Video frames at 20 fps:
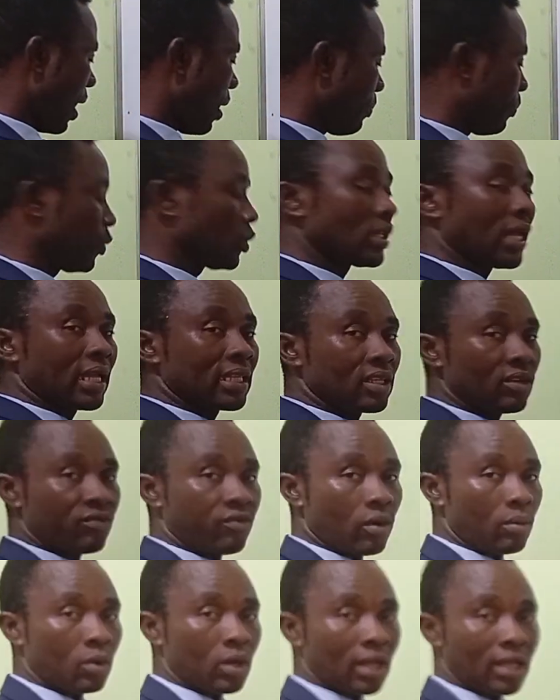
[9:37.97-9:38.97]
I'll put down the
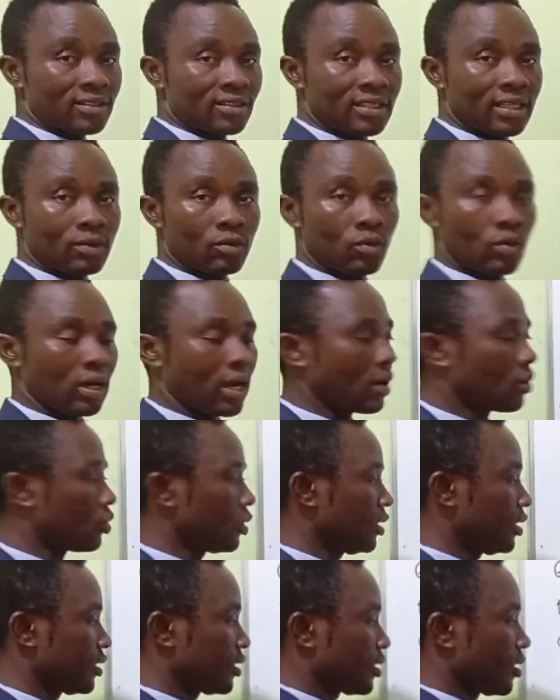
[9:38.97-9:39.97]
formulas, then we'll
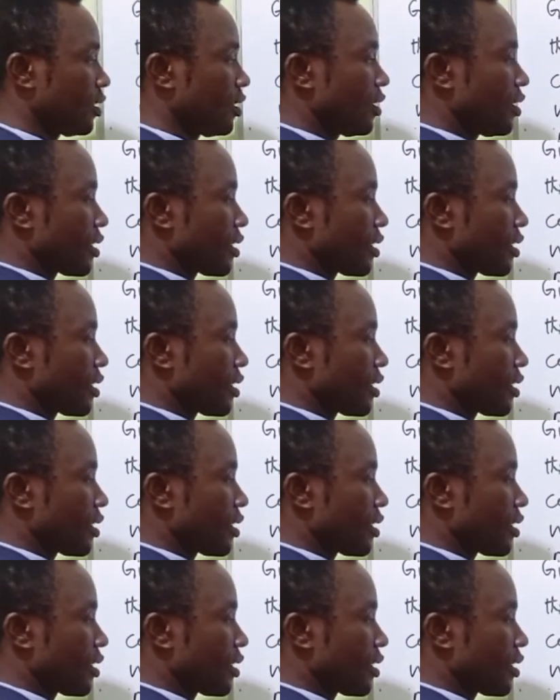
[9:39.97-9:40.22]
calculate.